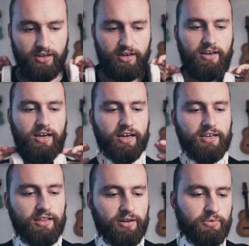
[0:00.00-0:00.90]
gonna add
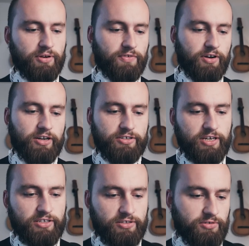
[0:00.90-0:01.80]
a little bit of
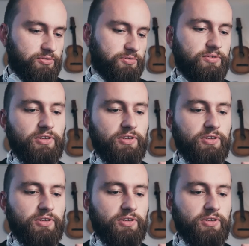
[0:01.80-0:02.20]
contrast to